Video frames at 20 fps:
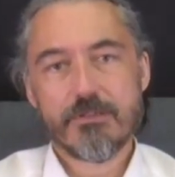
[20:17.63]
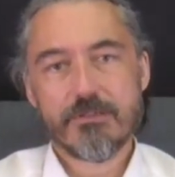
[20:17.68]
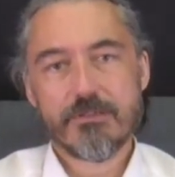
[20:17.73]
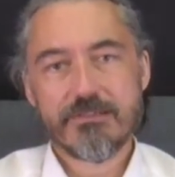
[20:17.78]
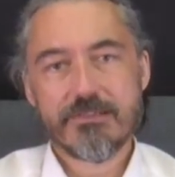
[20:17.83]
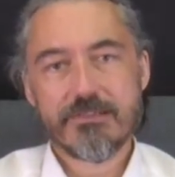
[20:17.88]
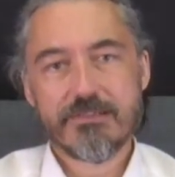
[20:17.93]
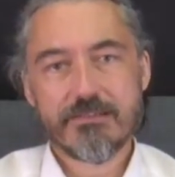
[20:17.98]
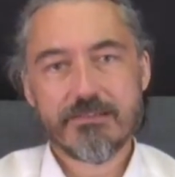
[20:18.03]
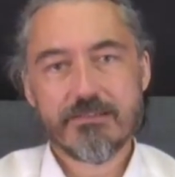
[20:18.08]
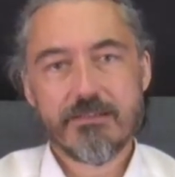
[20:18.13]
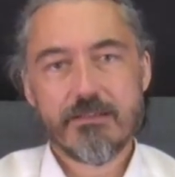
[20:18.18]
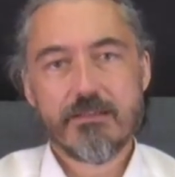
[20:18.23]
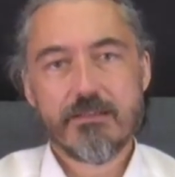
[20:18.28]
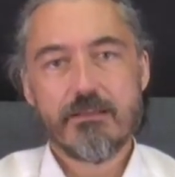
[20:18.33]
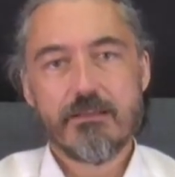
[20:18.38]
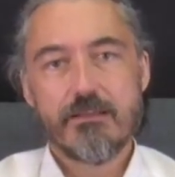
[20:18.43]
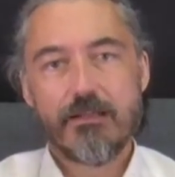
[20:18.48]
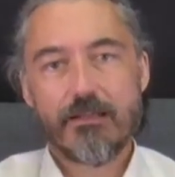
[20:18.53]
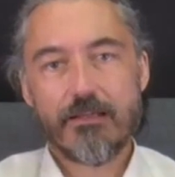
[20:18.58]
This is
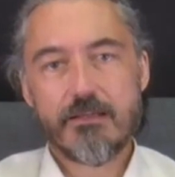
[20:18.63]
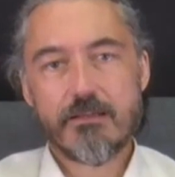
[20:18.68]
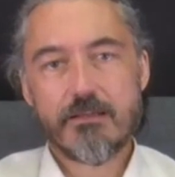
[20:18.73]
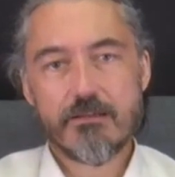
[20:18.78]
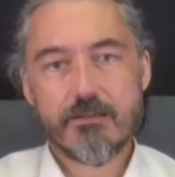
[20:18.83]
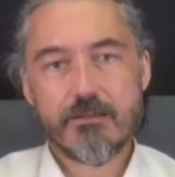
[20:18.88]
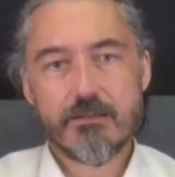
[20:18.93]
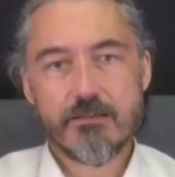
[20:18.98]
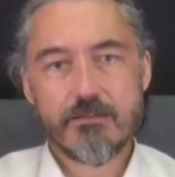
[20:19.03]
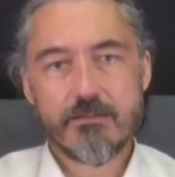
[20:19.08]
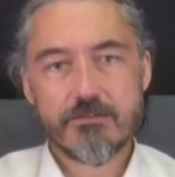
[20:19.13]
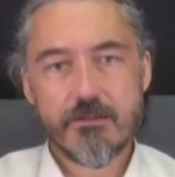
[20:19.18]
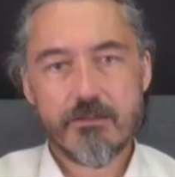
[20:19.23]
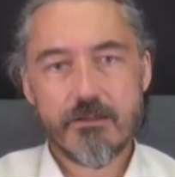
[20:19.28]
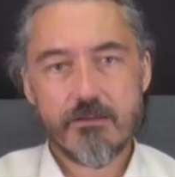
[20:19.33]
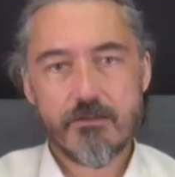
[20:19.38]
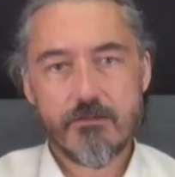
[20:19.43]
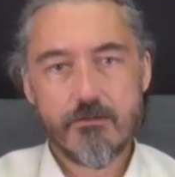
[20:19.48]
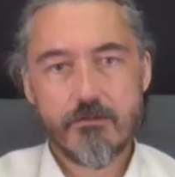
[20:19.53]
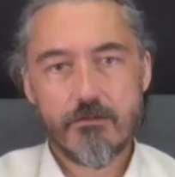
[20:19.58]
that
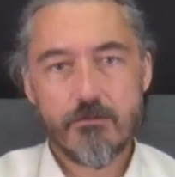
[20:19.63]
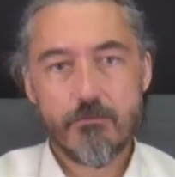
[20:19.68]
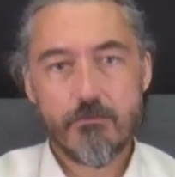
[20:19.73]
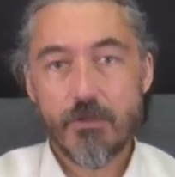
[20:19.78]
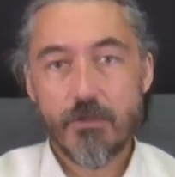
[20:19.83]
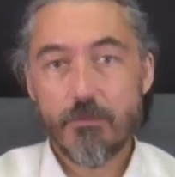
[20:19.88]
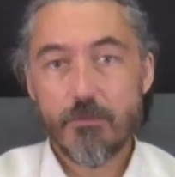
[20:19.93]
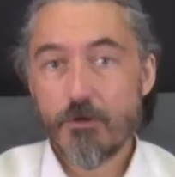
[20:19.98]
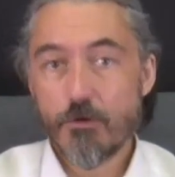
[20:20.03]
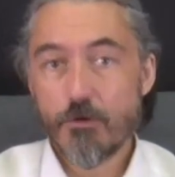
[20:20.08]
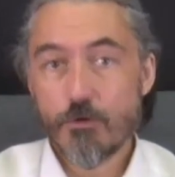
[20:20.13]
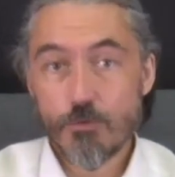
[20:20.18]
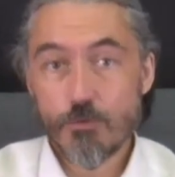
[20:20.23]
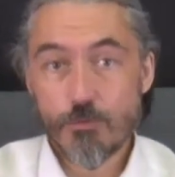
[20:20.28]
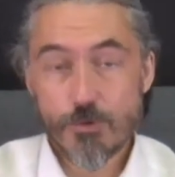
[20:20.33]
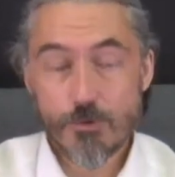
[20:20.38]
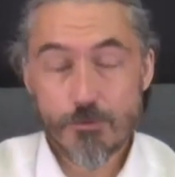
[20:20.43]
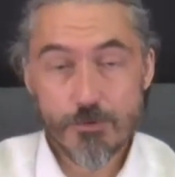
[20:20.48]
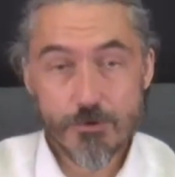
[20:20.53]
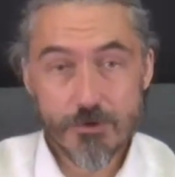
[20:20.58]
maybe a whole
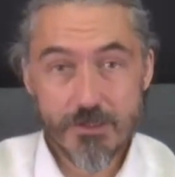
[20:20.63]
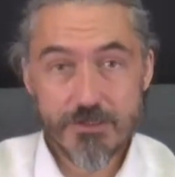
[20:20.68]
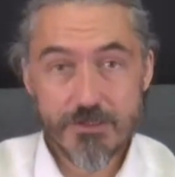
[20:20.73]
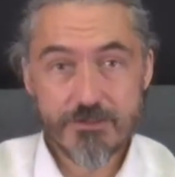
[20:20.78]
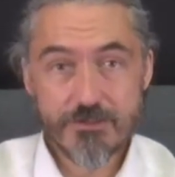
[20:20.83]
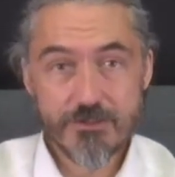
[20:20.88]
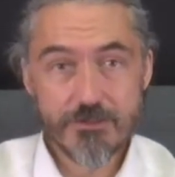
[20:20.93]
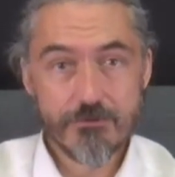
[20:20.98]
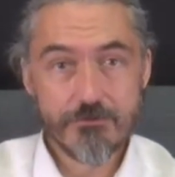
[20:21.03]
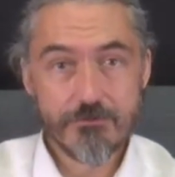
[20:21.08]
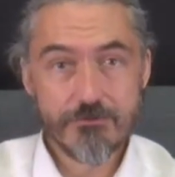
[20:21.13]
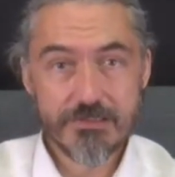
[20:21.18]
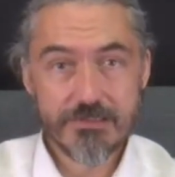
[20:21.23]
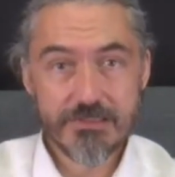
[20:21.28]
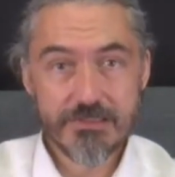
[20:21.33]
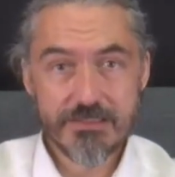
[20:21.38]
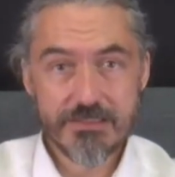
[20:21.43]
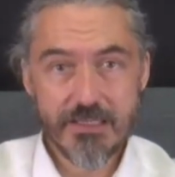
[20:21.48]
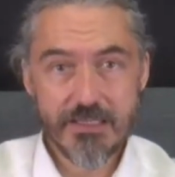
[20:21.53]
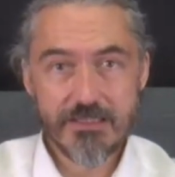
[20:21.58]
population of a
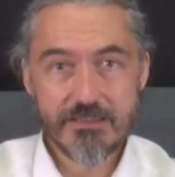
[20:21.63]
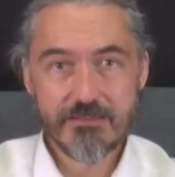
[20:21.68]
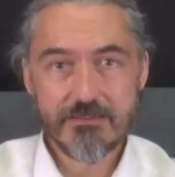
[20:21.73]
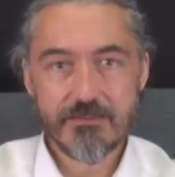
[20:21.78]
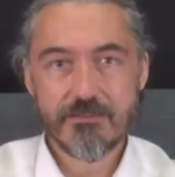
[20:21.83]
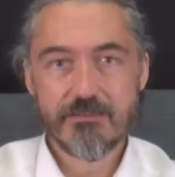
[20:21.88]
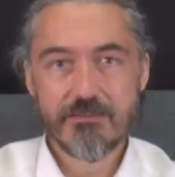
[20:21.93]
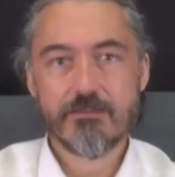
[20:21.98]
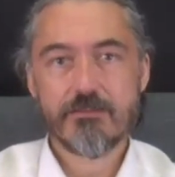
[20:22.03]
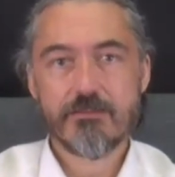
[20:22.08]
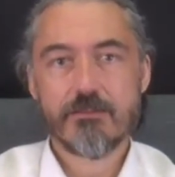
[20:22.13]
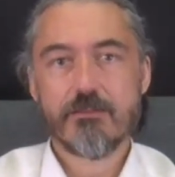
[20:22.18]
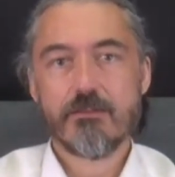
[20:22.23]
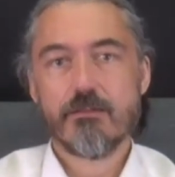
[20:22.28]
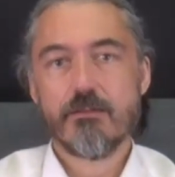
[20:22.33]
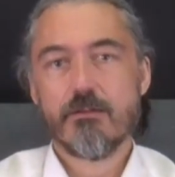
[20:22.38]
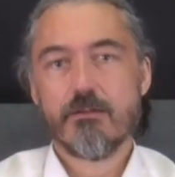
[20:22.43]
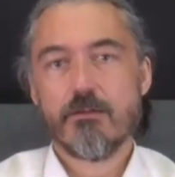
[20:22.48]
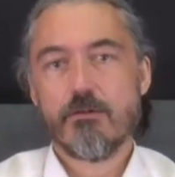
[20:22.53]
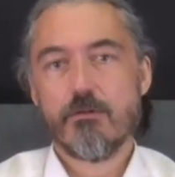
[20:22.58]
state
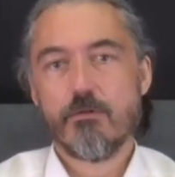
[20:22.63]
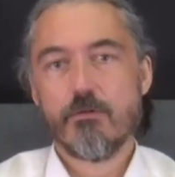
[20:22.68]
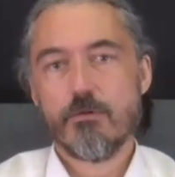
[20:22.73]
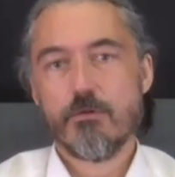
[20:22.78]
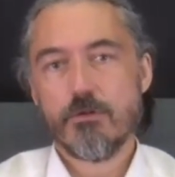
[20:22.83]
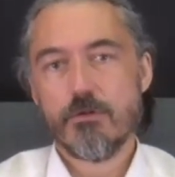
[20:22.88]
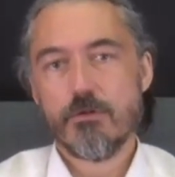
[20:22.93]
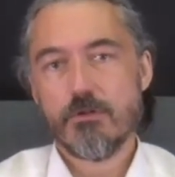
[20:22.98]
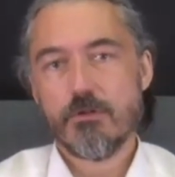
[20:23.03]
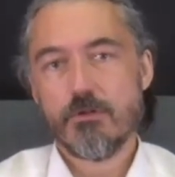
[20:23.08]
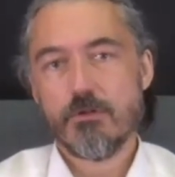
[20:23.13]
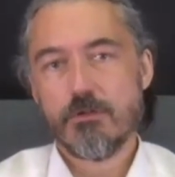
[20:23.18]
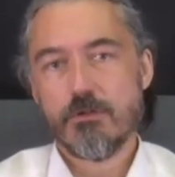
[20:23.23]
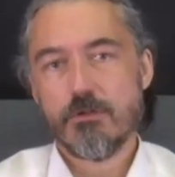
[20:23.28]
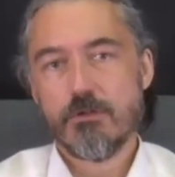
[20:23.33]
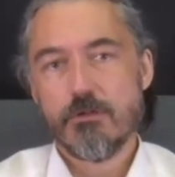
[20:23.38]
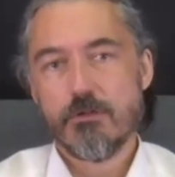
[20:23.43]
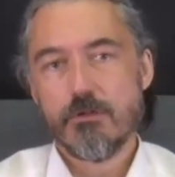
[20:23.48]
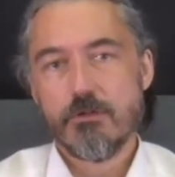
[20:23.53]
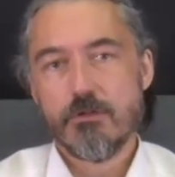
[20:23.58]
or
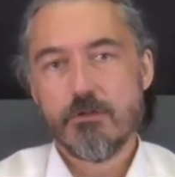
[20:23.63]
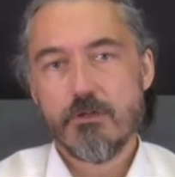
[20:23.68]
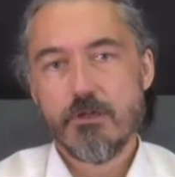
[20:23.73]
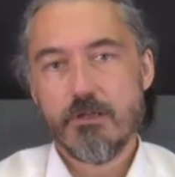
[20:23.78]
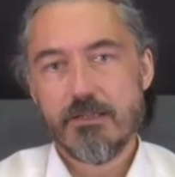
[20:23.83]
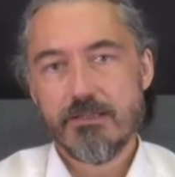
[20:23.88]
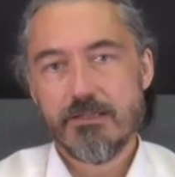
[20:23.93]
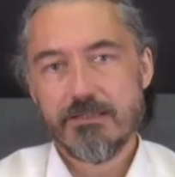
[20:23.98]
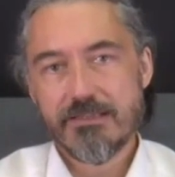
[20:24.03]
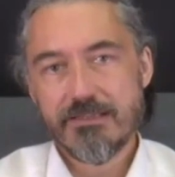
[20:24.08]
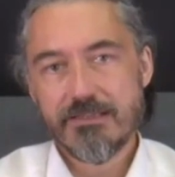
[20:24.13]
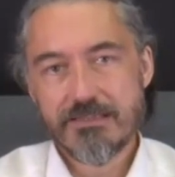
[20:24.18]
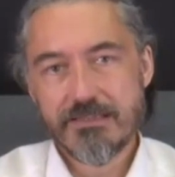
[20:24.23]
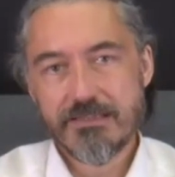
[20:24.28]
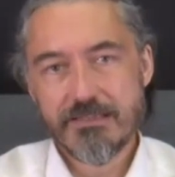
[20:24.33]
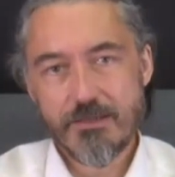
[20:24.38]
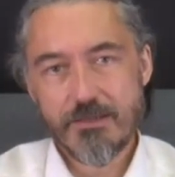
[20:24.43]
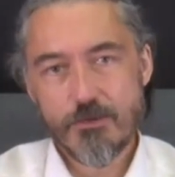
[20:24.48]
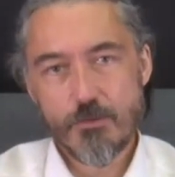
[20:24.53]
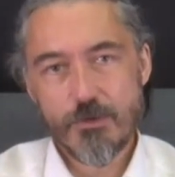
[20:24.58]
an
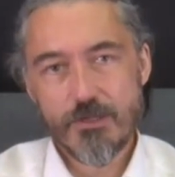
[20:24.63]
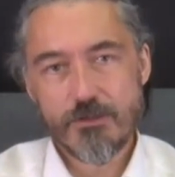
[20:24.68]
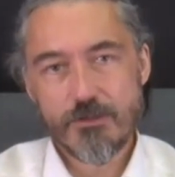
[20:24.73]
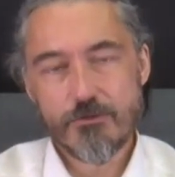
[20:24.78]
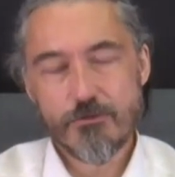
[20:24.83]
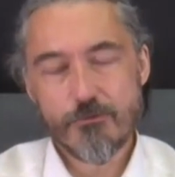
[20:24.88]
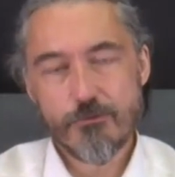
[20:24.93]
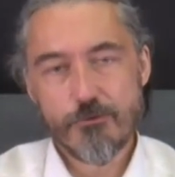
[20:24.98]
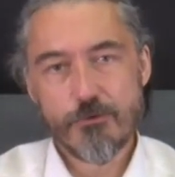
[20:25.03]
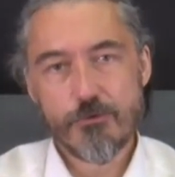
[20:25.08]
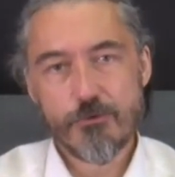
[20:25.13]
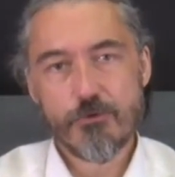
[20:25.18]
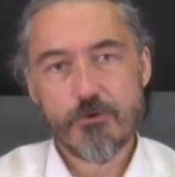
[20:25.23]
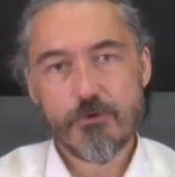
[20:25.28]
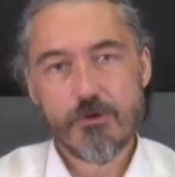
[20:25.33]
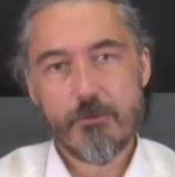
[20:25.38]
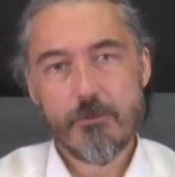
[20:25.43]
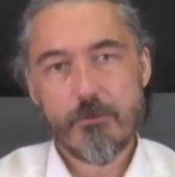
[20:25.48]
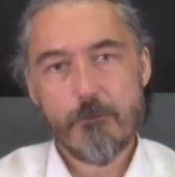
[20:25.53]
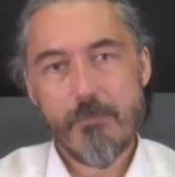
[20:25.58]
ethnicity went
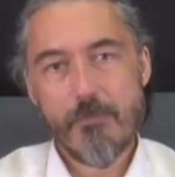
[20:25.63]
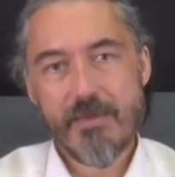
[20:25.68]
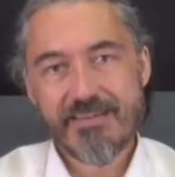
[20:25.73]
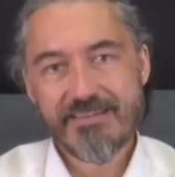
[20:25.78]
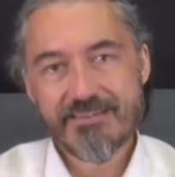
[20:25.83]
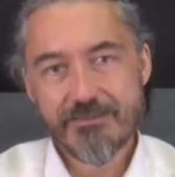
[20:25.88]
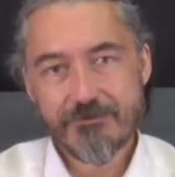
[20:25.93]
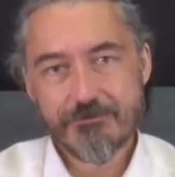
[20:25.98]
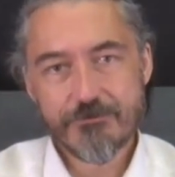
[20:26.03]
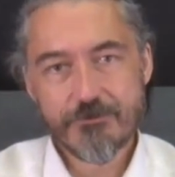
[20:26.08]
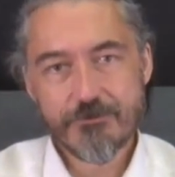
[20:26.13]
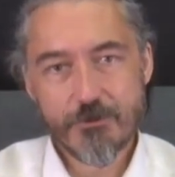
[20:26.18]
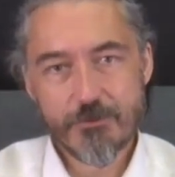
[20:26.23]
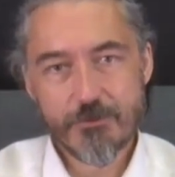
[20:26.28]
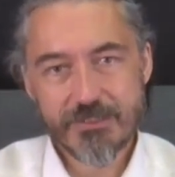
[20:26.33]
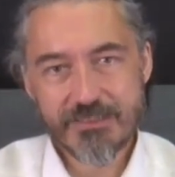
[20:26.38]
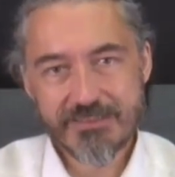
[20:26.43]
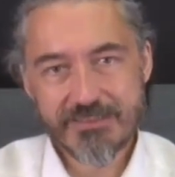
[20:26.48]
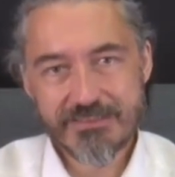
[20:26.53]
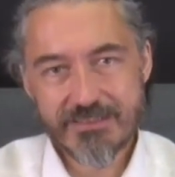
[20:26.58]
through a massive
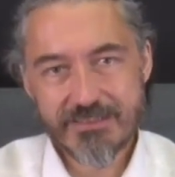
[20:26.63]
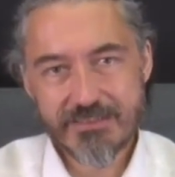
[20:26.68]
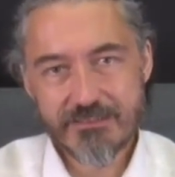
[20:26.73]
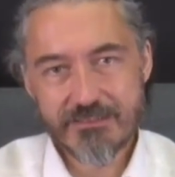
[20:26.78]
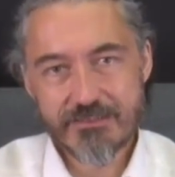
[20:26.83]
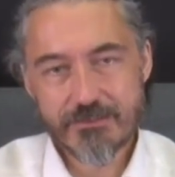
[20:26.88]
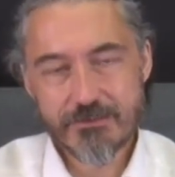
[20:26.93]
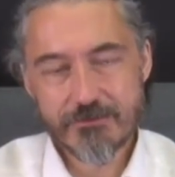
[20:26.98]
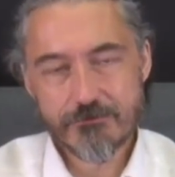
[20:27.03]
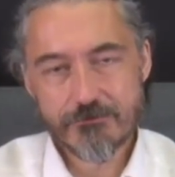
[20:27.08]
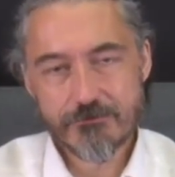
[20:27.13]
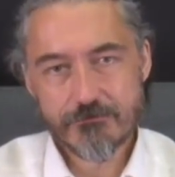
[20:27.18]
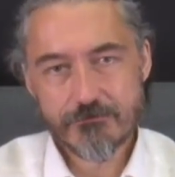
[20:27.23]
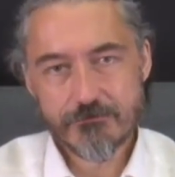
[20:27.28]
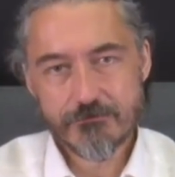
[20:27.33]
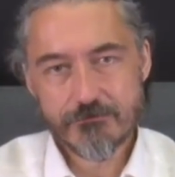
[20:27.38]
traumatization.